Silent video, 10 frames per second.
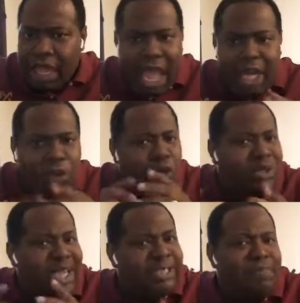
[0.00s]
And it
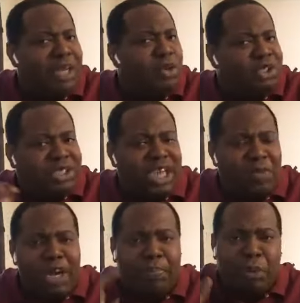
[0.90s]
could just be you
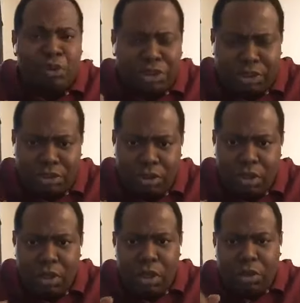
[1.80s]
sharing a post
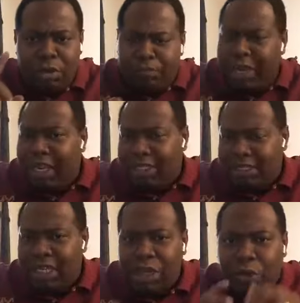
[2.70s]
on your
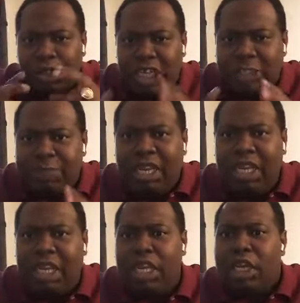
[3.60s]
page. It could just
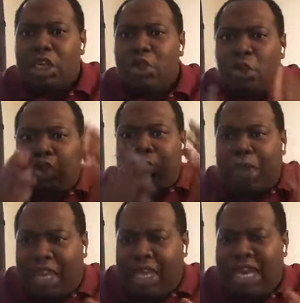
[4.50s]
be you
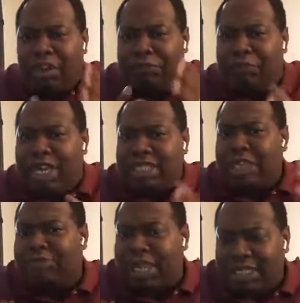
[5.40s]
speaking at your friend's
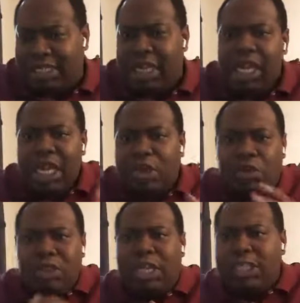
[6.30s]
event. It
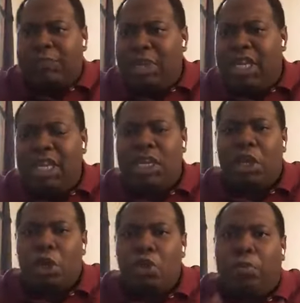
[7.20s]
could just be
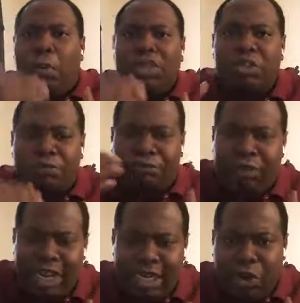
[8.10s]
you promoting your
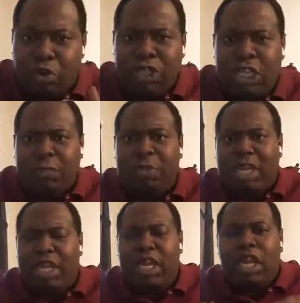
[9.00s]
friend. It could just
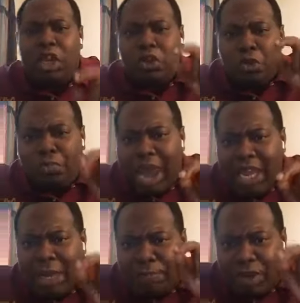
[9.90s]
be you
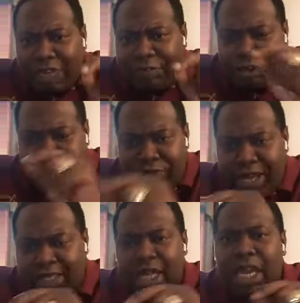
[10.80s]
buying the product from your
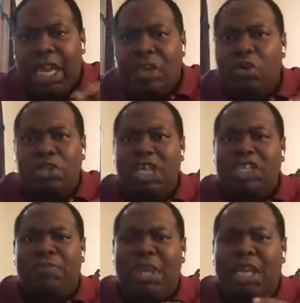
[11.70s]
friend. It could
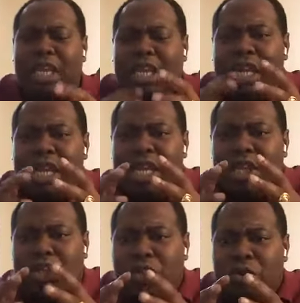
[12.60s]
just be
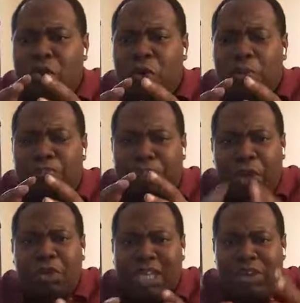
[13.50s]
you
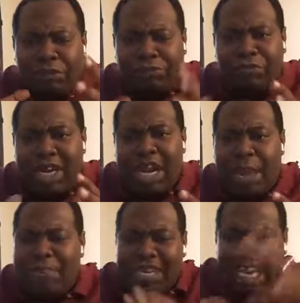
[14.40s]
building your friend
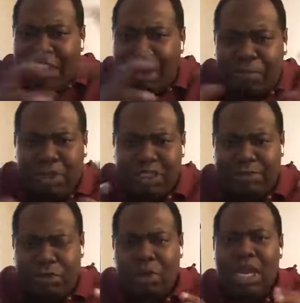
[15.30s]
up in any way
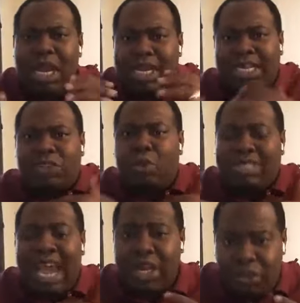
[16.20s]
possible. This is what
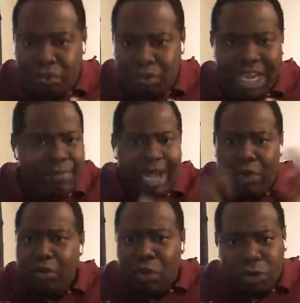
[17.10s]
I do. Anybody
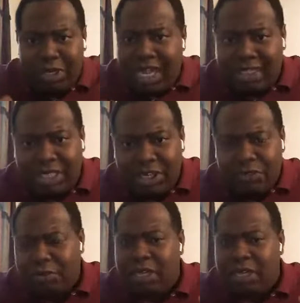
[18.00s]
who knows me can tell you.